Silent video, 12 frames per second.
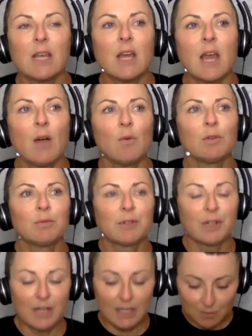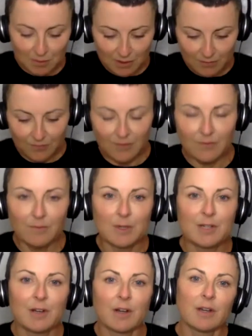How old were your kids when you were
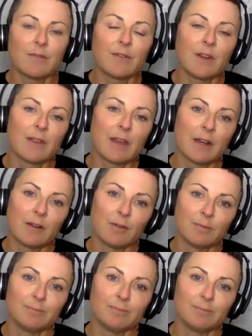starting to figure that out?